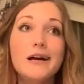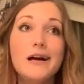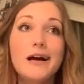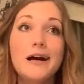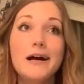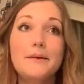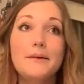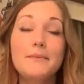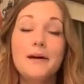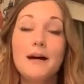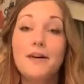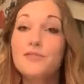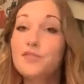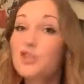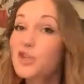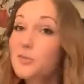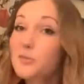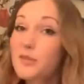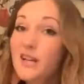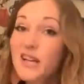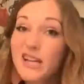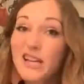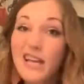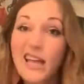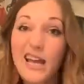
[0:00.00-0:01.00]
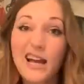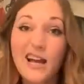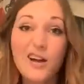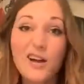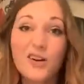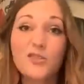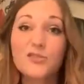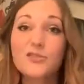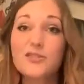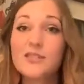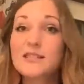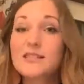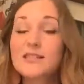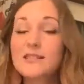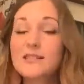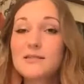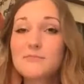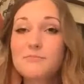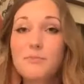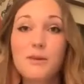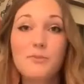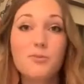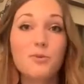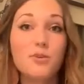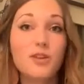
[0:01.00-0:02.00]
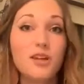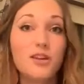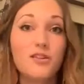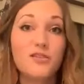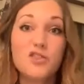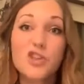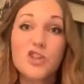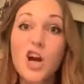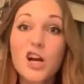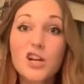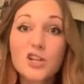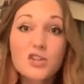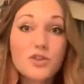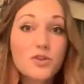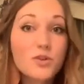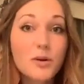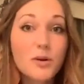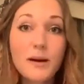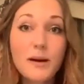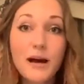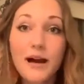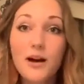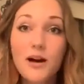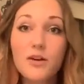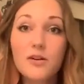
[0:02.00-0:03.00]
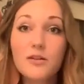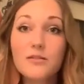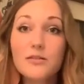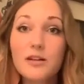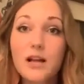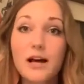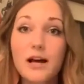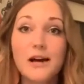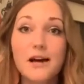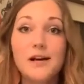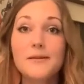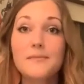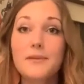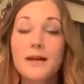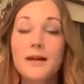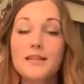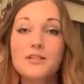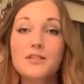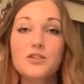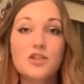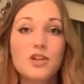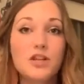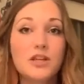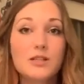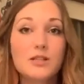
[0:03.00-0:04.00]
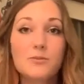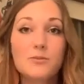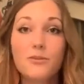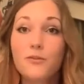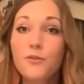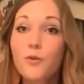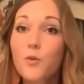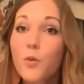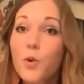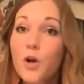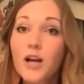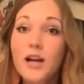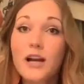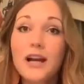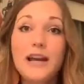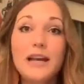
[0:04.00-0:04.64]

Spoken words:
have terminated accounts, people that you've talked to about Isogenics before,